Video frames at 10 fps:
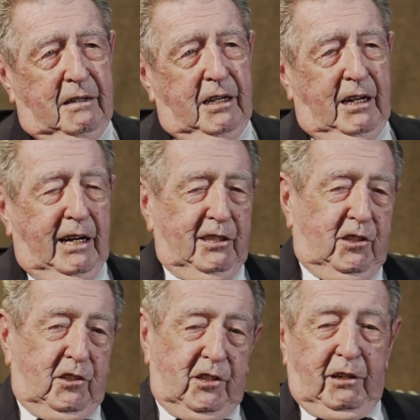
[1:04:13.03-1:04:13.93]
And I
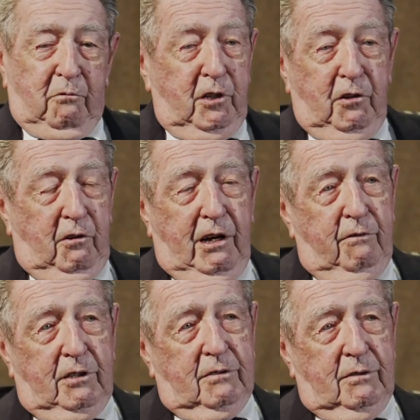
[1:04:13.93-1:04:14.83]
just said, we don't have
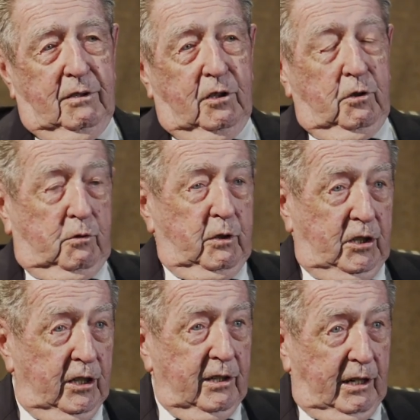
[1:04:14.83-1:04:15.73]
it because we
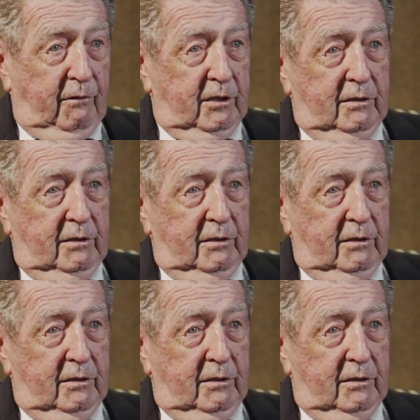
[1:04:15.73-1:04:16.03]
didn't have